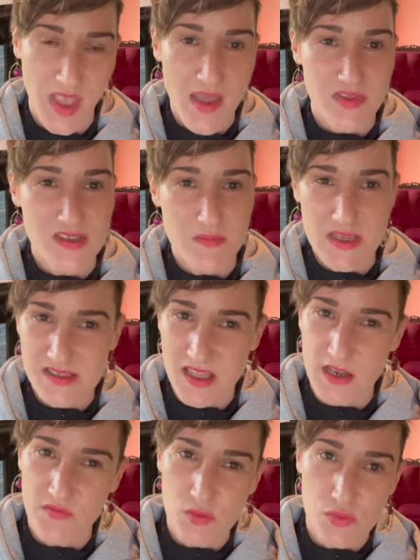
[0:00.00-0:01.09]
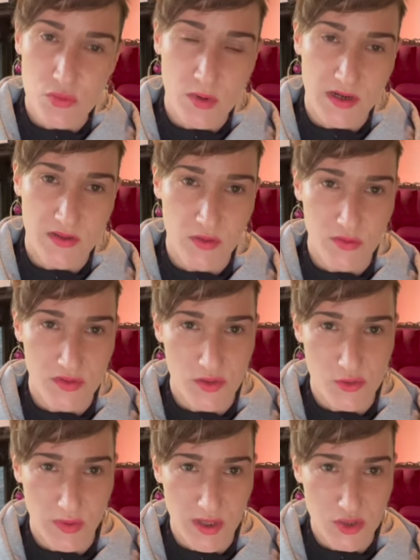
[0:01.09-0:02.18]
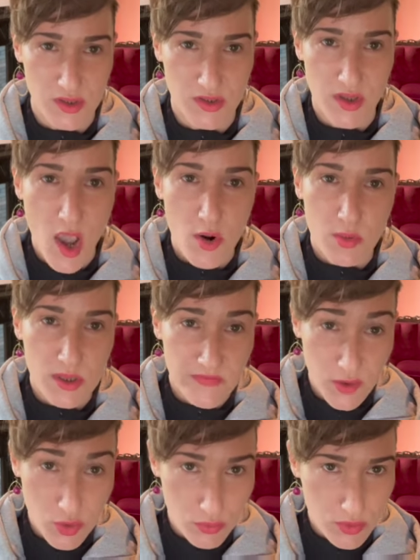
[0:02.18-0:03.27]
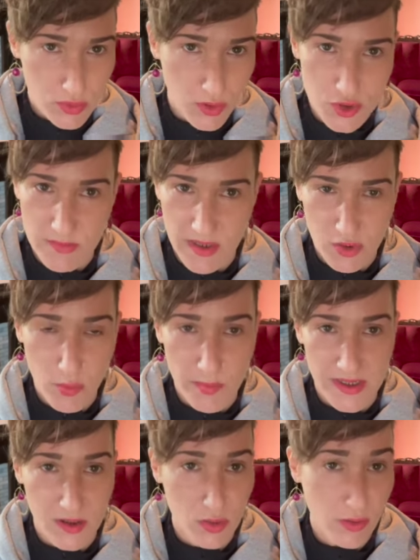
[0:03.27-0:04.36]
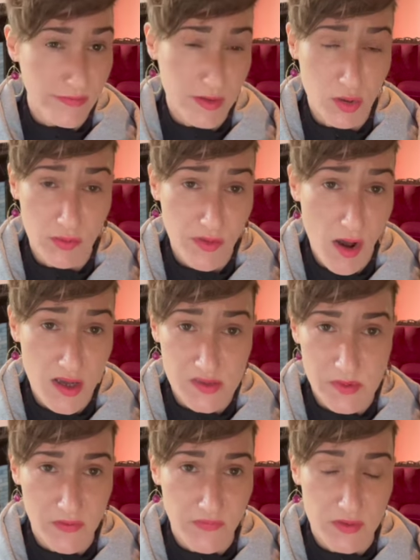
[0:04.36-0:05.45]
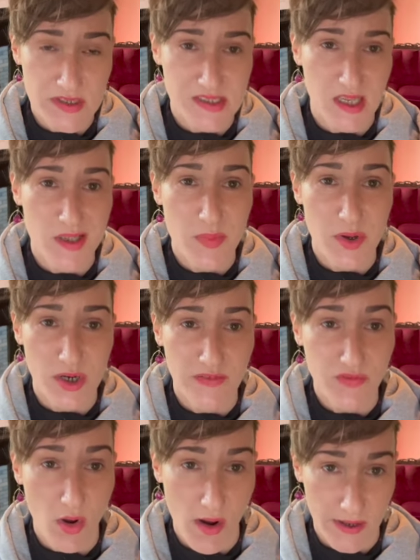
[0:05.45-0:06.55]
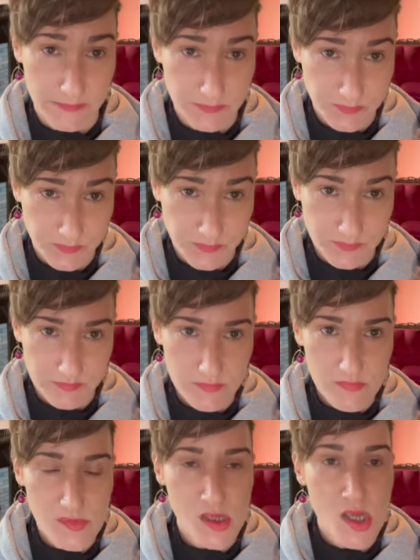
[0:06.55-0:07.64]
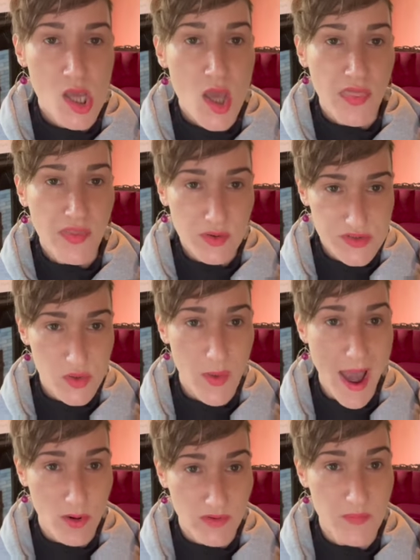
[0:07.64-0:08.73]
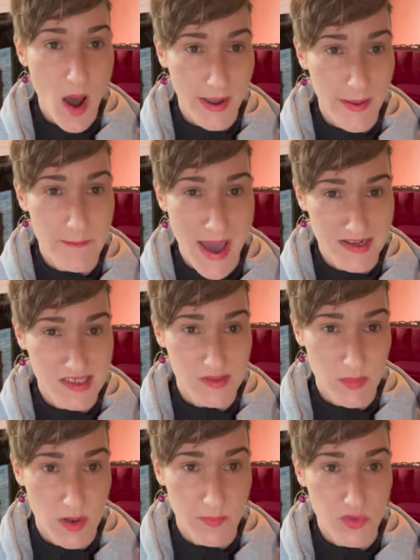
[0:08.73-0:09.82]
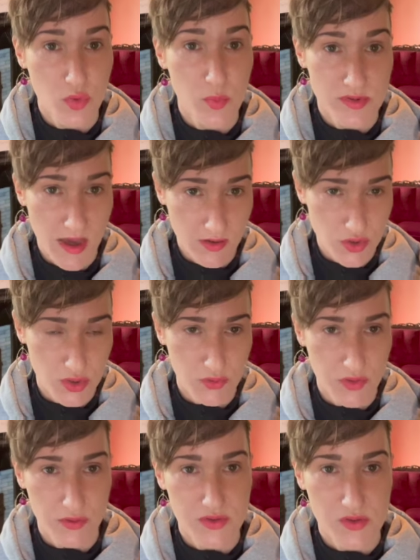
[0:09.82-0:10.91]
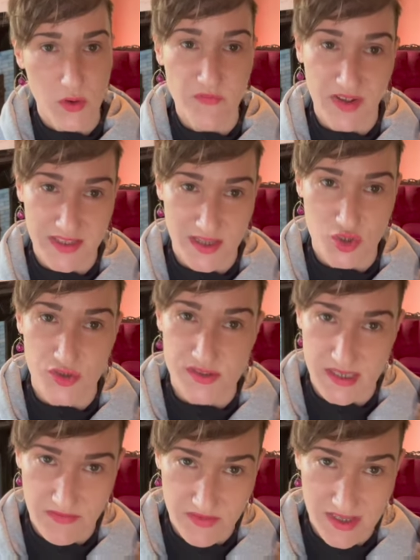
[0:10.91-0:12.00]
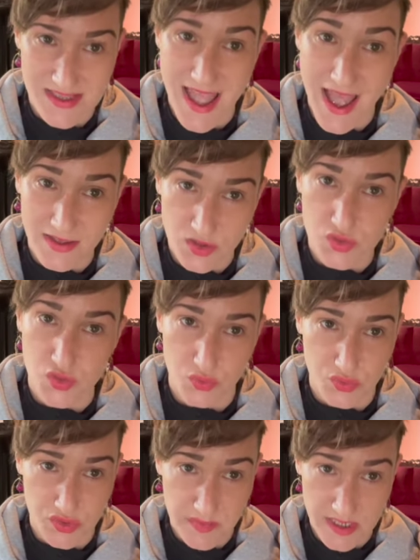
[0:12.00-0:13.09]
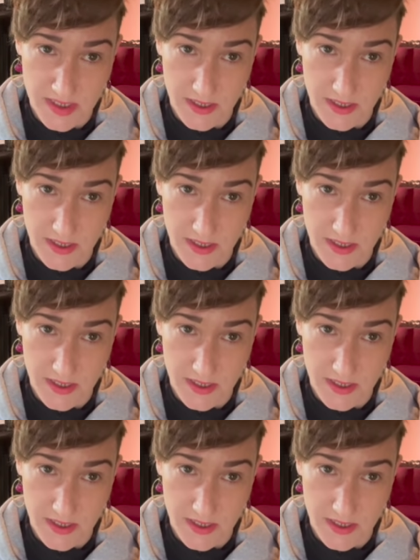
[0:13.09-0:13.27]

This means that if you do run into a situation where you've accrued a large medical bill or you're in the hospital for an extended period of time, there is no out-of-pocket maximum to protect you. There is no financial safety net, so to speak.